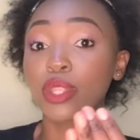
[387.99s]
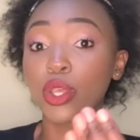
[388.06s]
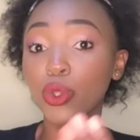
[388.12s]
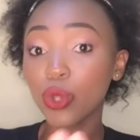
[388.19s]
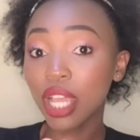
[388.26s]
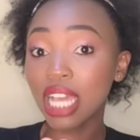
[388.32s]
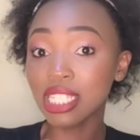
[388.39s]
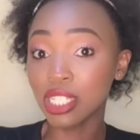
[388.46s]

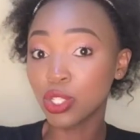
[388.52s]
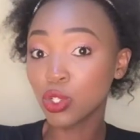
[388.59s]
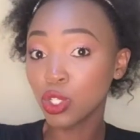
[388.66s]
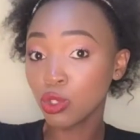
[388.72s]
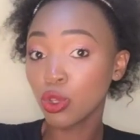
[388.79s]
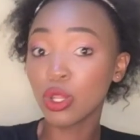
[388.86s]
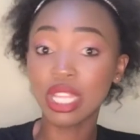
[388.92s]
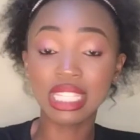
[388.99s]
You guys, I
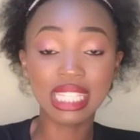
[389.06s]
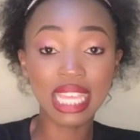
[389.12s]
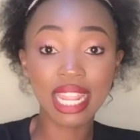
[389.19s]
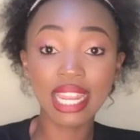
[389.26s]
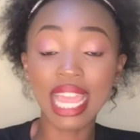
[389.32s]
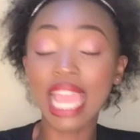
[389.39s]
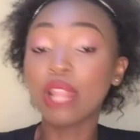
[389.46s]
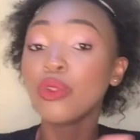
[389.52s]
told you when I
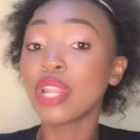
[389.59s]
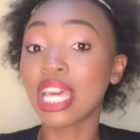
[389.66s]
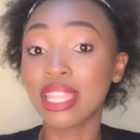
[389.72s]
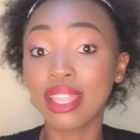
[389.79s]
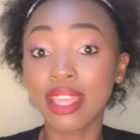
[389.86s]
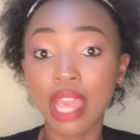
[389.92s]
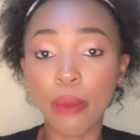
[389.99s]
started, I knew nothing